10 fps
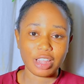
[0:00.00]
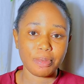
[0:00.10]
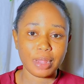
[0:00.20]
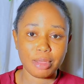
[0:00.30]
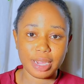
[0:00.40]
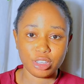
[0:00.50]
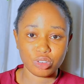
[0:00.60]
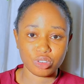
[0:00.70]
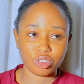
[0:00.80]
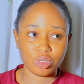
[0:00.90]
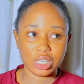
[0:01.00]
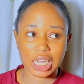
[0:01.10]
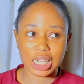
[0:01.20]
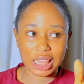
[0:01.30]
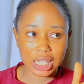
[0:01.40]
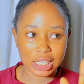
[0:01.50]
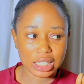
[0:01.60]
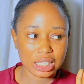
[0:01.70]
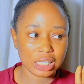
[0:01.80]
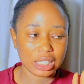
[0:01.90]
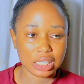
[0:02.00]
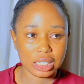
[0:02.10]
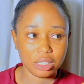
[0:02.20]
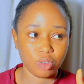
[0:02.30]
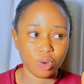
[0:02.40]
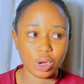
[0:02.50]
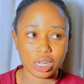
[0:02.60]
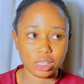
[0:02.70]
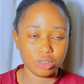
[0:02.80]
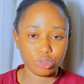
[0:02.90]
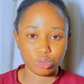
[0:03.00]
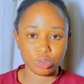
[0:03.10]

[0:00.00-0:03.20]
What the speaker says: applying my sunscreen and letting it sit for at least 2